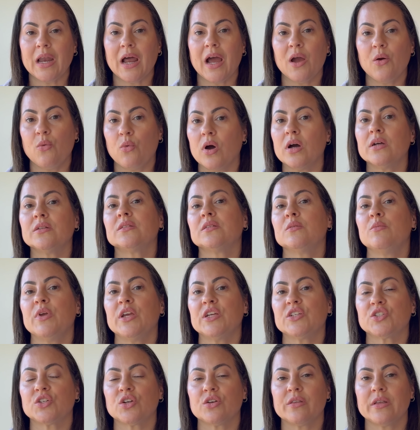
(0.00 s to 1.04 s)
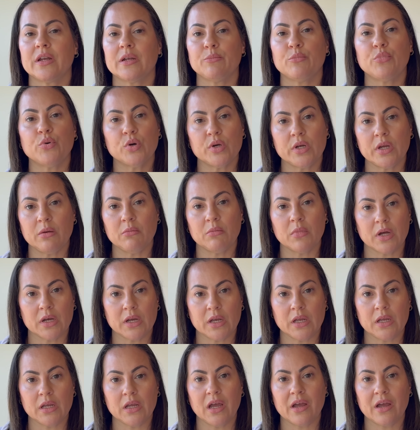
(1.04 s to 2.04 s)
I want to make sure that I'm putting money